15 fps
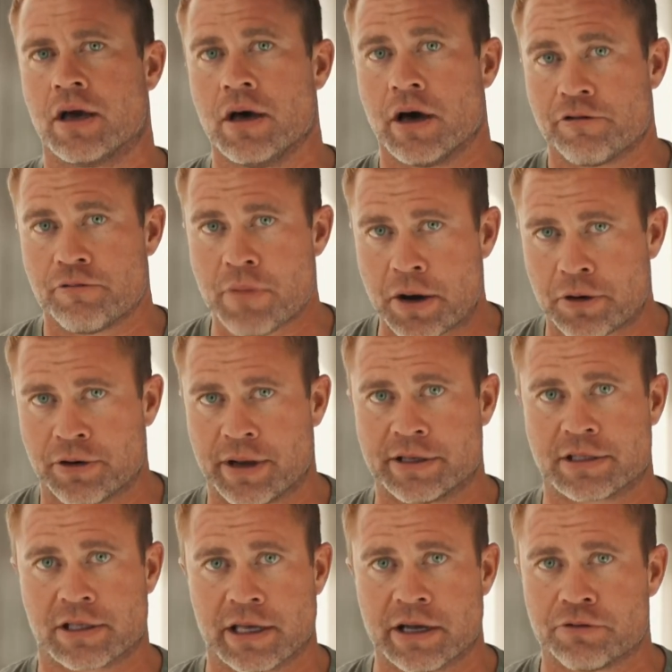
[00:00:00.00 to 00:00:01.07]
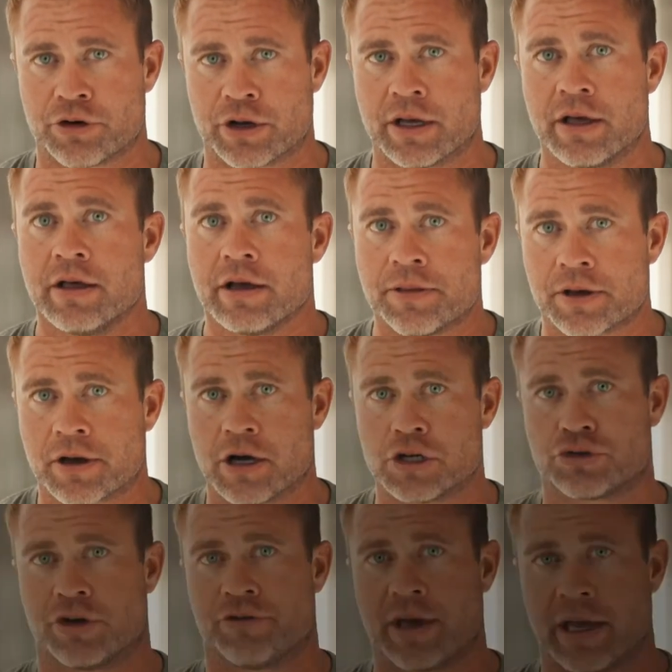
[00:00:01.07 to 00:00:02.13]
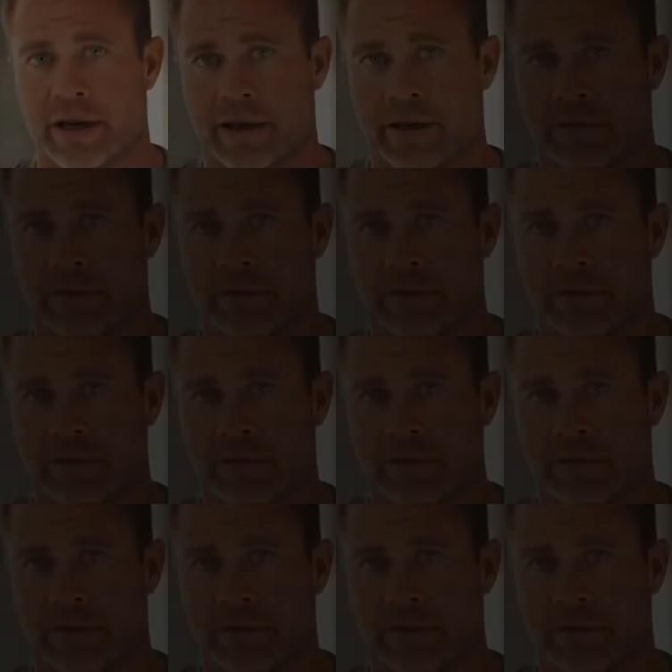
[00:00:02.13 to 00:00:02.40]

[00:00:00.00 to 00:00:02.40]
of modern-day slavery in the country of Haiti.